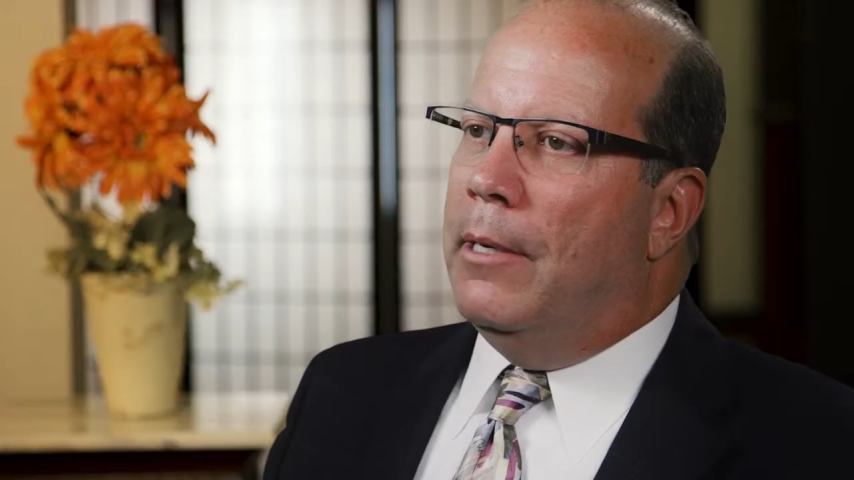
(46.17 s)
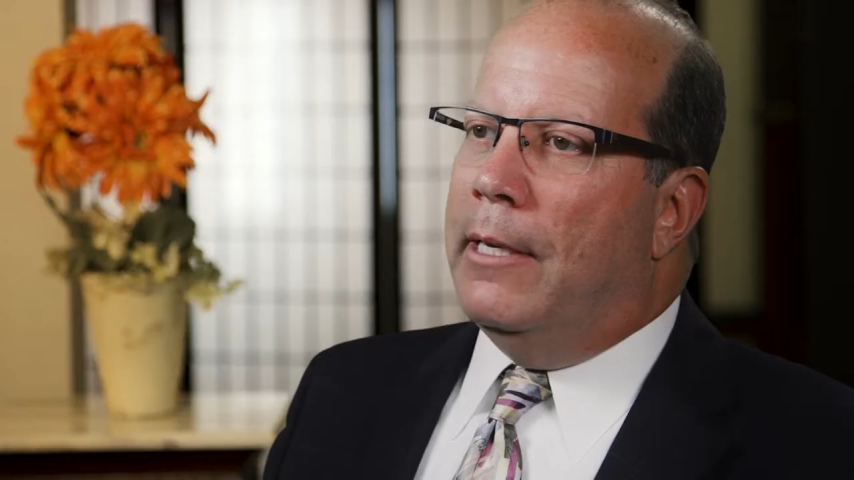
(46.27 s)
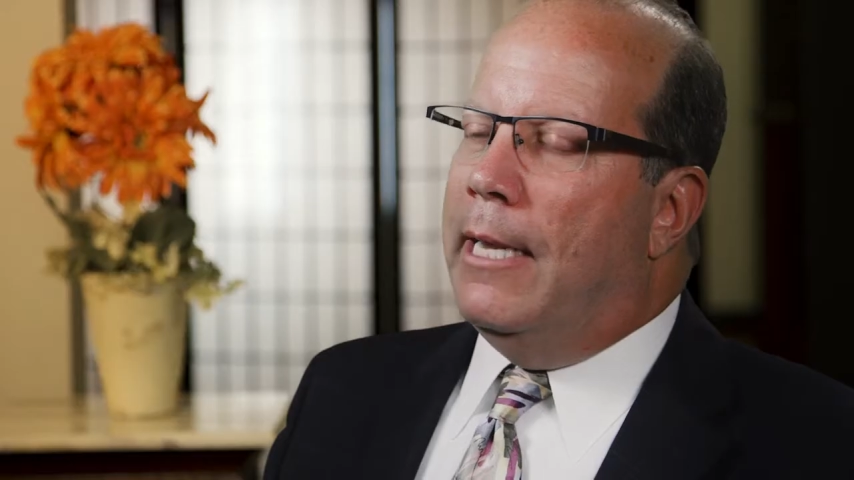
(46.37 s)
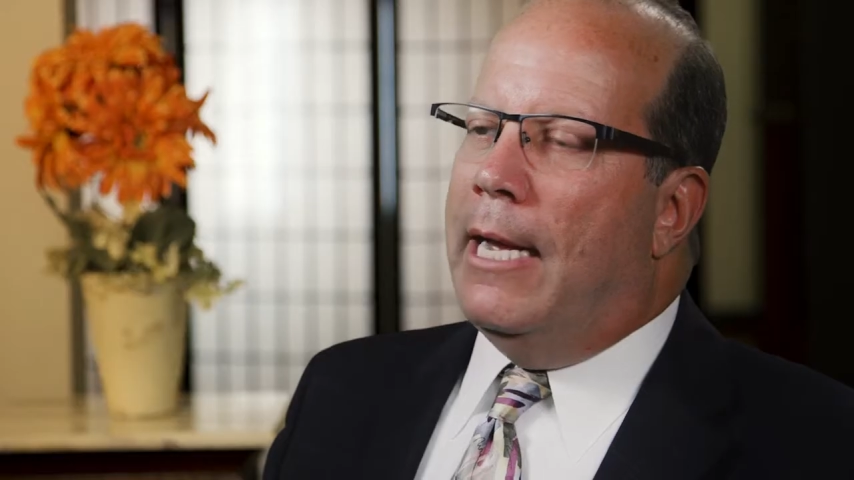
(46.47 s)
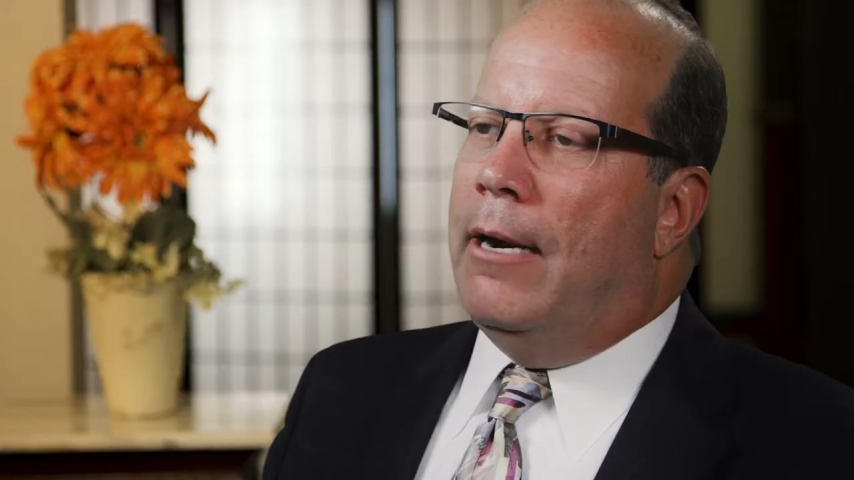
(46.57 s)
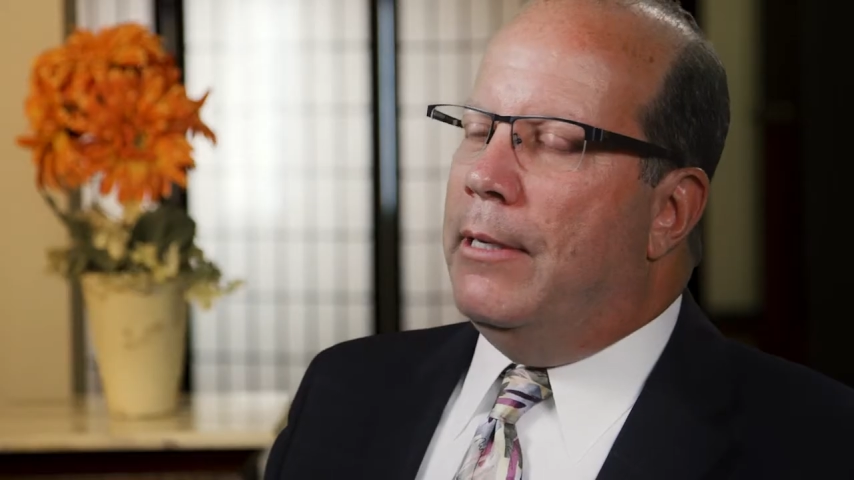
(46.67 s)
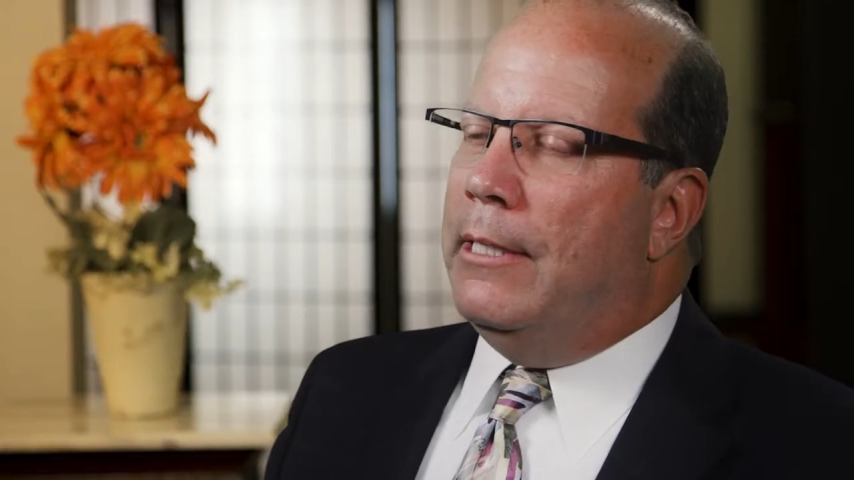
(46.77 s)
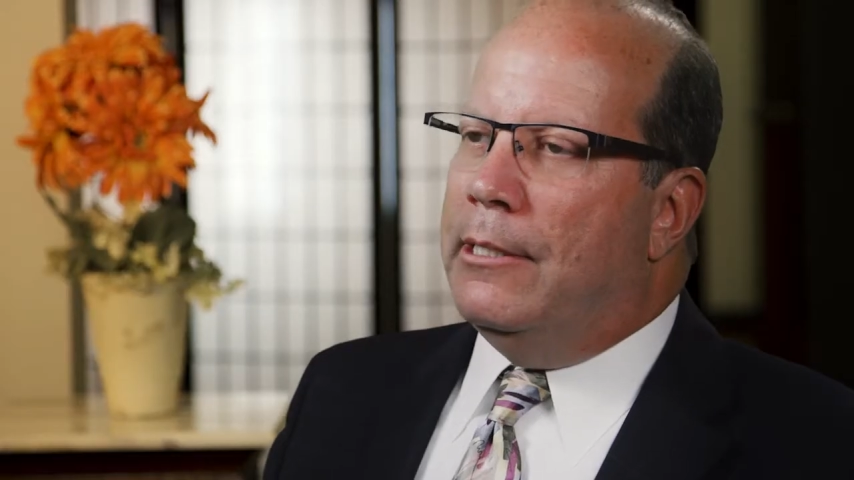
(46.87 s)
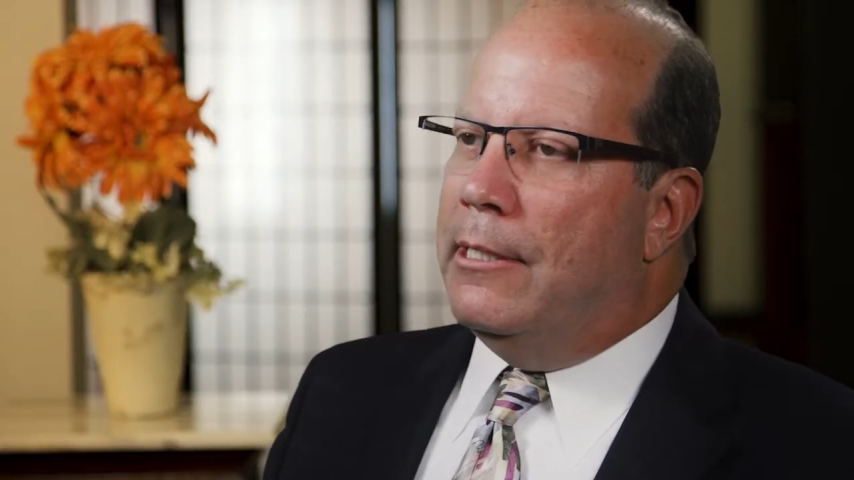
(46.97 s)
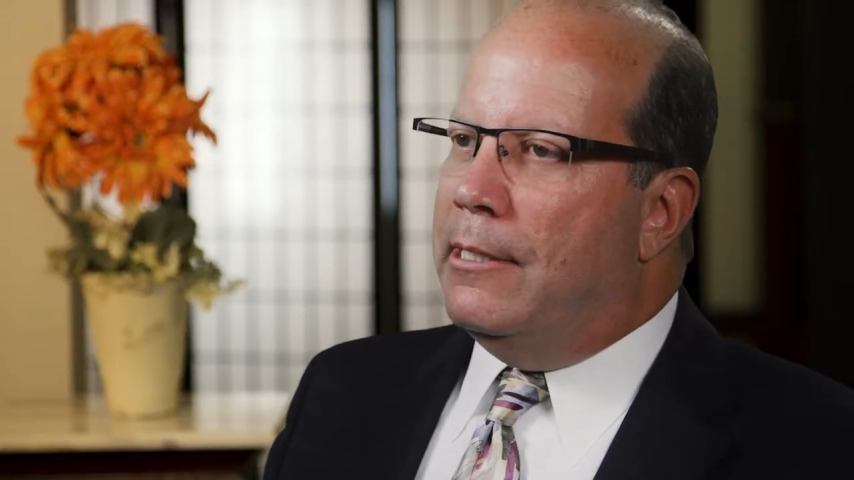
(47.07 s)
But now
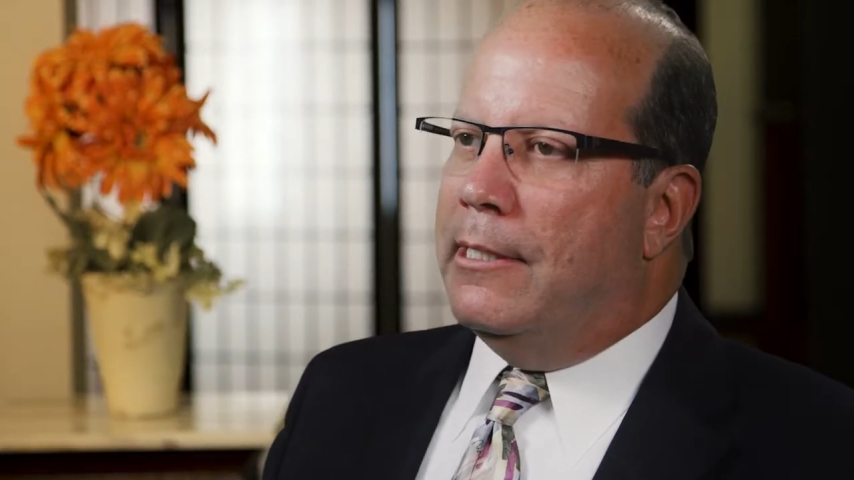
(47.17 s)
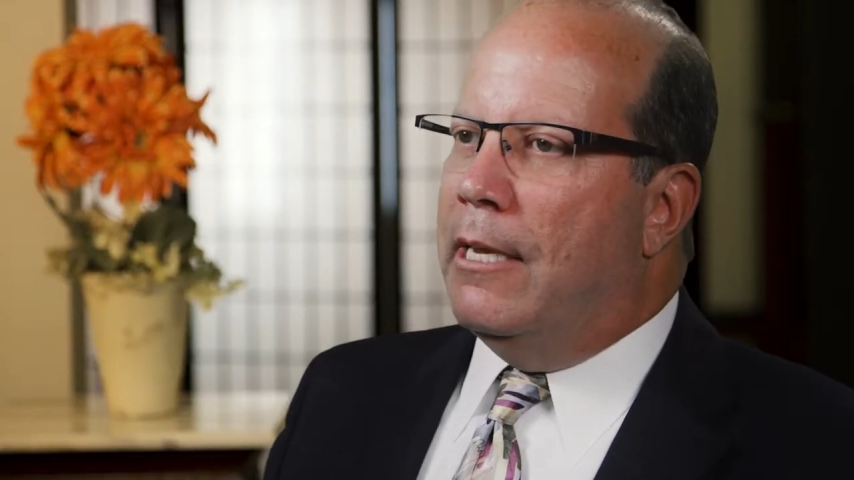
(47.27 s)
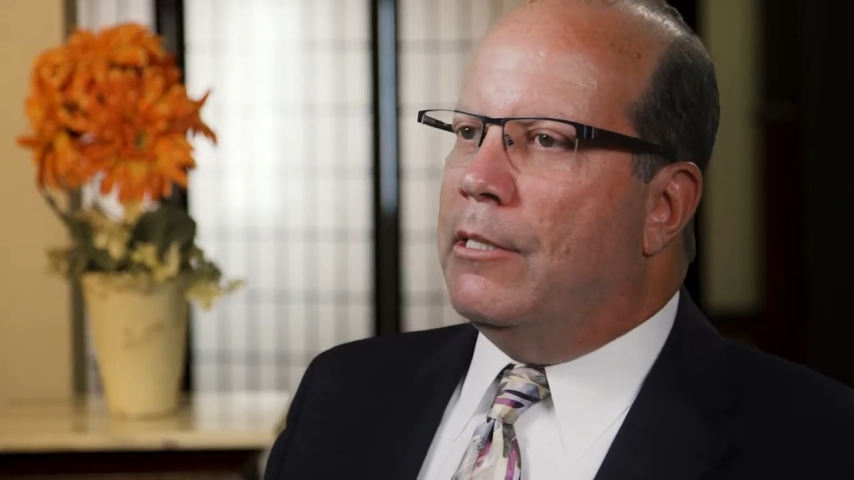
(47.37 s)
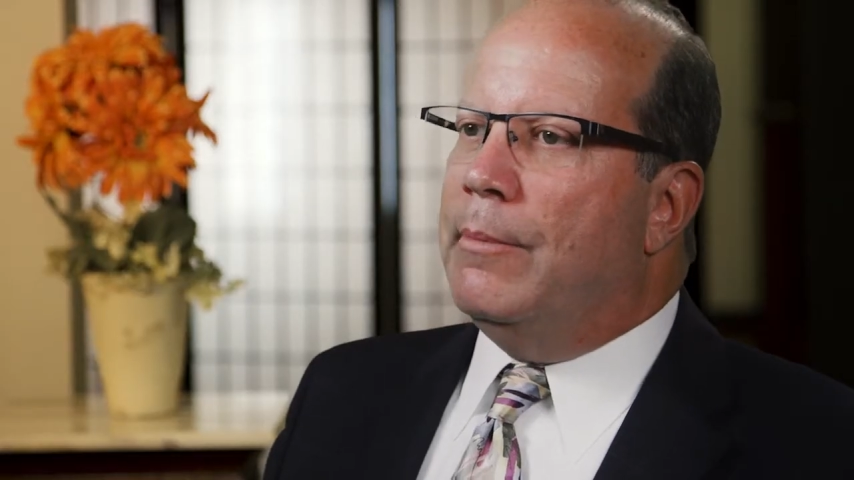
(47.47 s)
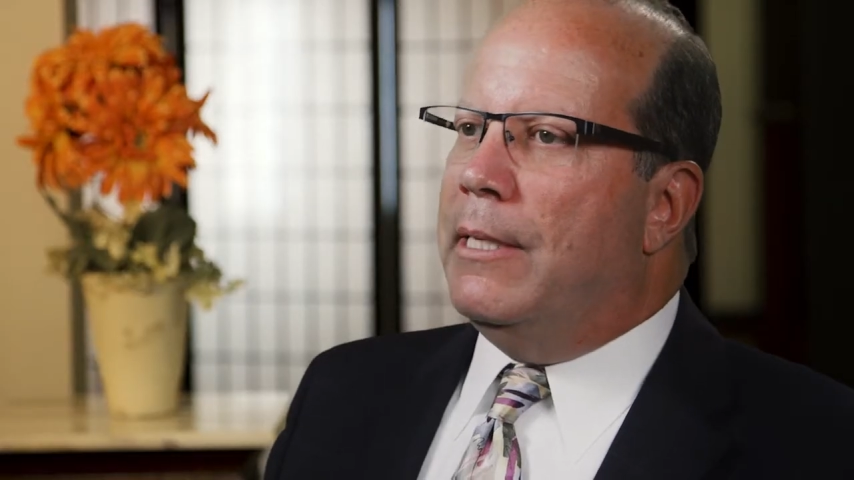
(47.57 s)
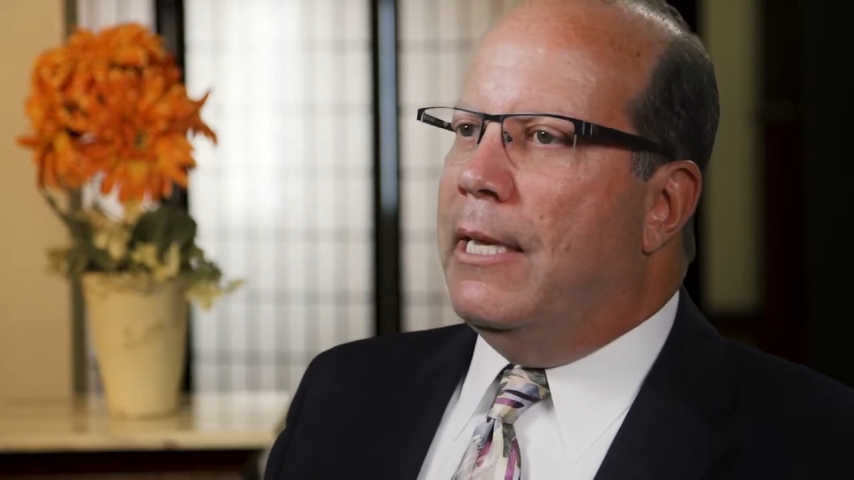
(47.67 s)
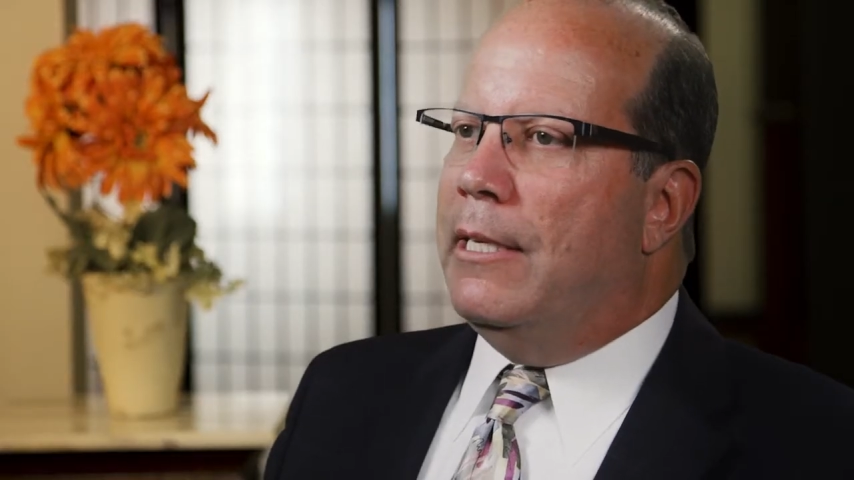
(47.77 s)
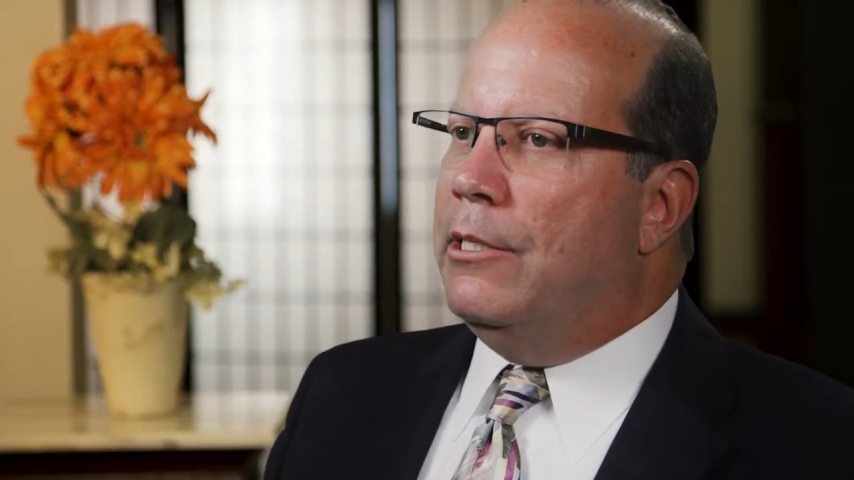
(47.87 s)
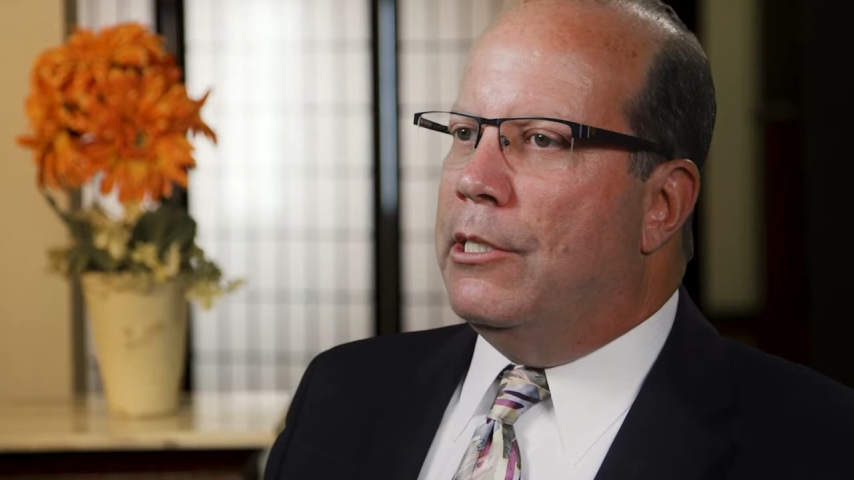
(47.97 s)
he just tells me that he